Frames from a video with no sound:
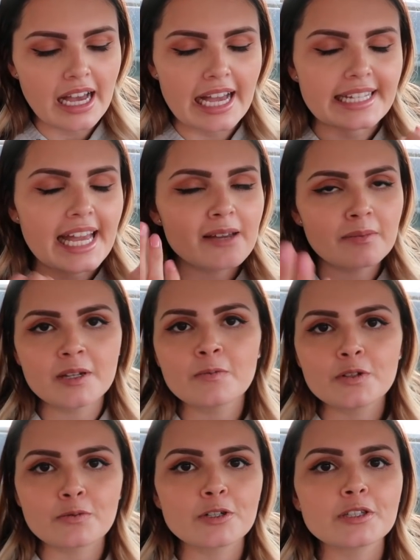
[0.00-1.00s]
I came
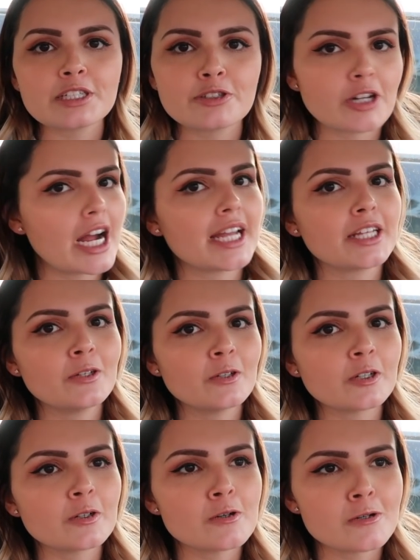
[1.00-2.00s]
in with really dry
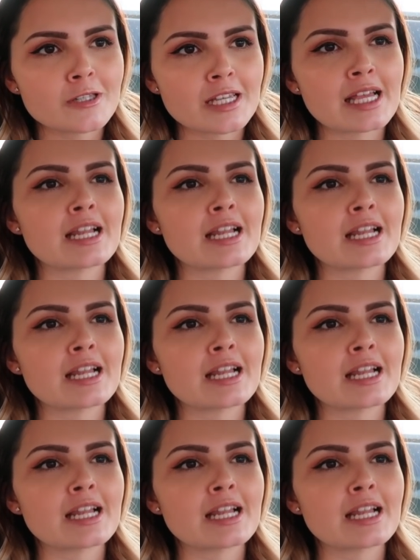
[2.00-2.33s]
cuticles